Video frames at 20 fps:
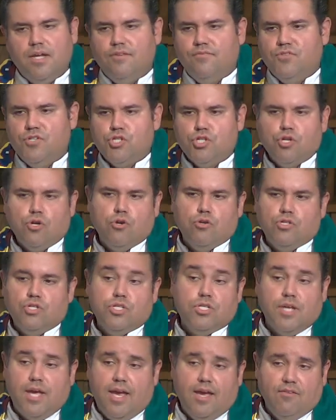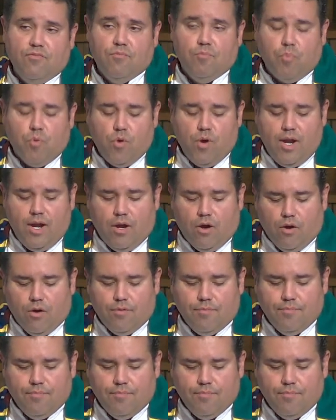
of church to have prayer.